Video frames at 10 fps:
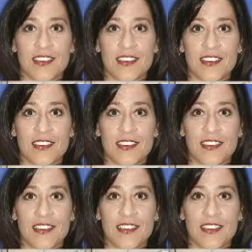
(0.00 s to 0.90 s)

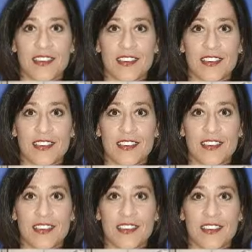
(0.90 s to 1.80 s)

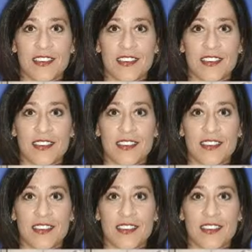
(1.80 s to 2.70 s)

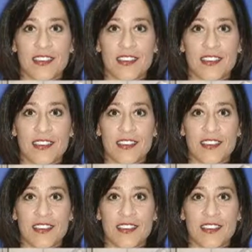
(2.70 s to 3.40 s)
(no one is talking)